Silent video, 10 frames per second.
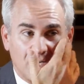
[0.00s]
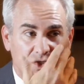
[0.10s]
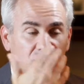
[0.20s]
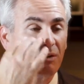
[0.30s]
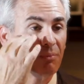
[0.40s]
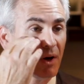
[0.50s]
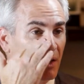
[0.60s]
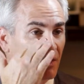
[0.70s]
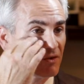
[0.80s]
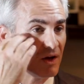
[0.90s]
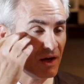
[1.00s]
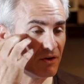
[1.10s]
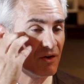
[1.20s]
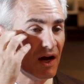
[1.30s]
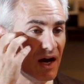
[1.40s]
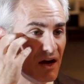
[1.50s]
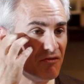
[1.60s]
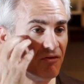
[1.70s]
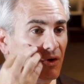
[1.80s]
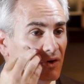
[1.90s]
cheekbones, under the eye
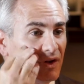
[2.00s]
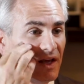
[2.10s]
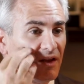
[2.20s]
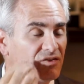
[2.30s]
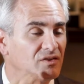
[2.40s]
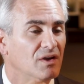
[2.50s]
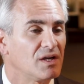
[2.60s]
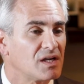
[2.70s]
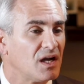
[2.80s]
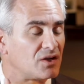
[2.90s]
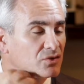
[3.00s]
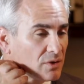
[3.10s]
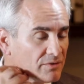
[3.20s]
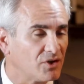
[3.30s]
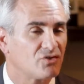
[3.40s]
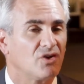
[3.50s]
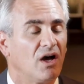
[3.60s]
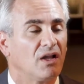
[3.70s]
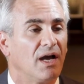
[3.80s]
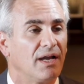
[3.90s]
fullness, contour of their
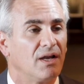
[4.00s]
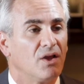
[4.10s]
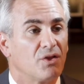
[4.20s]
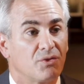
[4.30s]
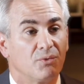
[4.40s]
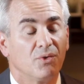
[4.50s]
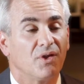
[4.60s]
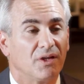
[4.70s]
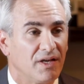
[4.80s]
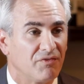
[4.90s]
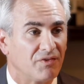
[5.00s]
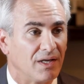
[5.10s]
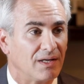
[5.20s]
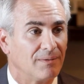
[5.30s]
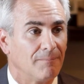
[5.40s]
jawline through the lifting.